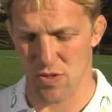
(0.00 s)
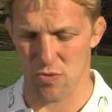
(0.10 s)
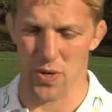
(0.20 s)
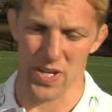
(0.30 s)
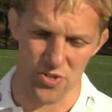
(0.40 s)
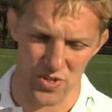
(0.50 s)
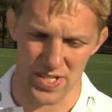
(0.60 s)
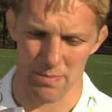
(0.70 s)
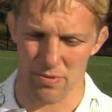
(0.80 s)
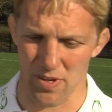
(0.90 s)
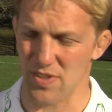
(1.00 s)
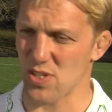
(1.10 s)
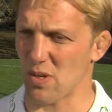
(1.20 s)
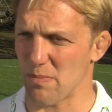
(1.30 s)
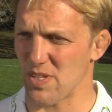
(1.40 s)
through injuries in
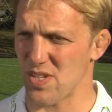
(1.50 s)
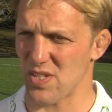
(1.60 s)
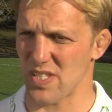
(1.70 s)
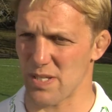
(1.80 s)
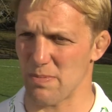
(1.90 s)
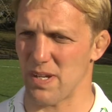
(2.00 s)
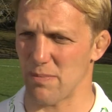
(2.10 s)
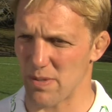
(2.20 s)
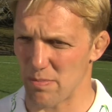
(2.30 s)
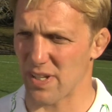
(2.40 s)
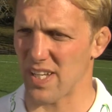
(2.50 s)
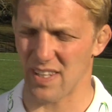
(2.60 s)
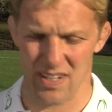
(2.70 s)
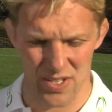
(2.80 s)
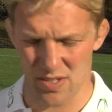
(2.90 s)
previous competitions, he's been able to bring in
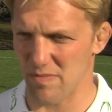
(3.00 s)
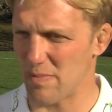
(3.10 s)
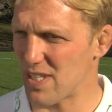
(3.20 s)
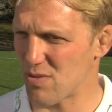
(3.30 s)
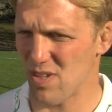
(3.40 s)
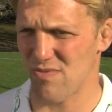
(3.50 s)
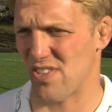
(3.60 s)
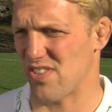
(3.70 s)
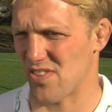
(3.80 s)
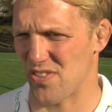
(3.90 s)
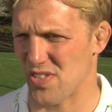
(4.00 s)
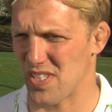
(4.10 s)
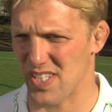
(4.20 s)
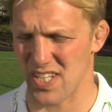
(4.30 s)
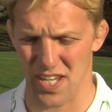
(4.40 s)
the likes of Billy Twelfries, for
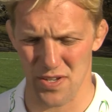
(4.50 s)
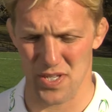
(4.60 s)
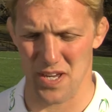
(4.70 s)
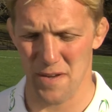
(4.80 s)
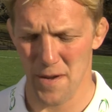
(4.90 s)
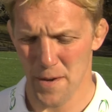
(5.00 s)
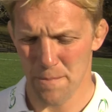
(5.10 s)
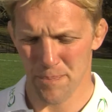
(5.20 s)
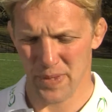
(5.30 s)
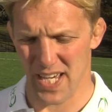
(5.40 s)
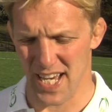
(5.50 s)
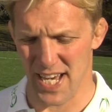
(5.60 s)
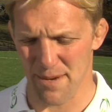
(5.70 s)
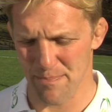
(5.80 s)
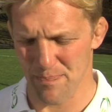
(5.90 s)
instance, you know, so,
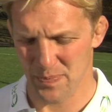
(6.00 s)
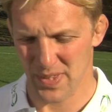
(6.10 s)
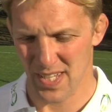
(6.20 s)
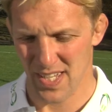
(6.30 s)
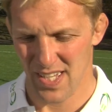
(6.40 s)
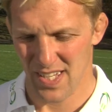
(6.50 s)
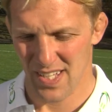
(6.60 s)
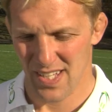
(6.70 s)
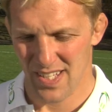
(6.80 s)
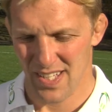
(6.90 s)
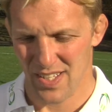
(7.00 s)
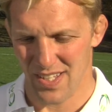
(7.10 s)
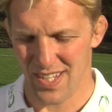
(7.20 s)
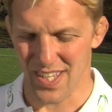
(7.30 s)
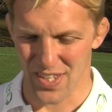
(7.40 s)
um,
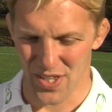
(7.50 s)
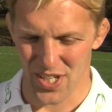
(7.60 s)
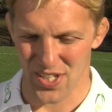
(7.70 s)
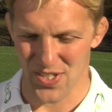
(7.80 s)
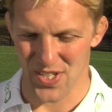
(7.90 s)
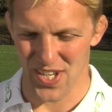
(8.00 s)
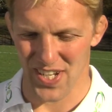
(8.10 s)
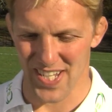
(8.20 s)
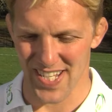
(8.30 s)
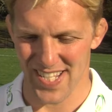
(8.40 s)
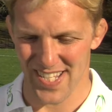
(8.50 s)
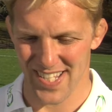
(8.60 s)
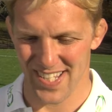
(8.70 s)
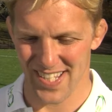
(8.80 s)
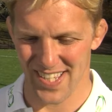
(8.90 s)
you know, the concern is
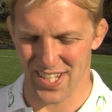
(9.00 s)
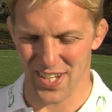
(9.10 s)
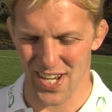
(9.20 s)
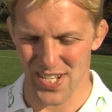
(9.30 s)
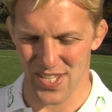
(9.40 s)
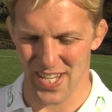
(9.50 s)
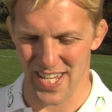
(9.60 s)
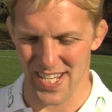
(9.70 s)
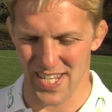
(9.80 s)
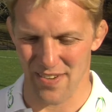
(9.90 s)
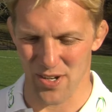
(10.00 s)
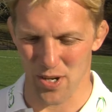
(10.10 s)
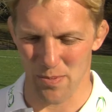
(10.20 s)
the guys that he's given an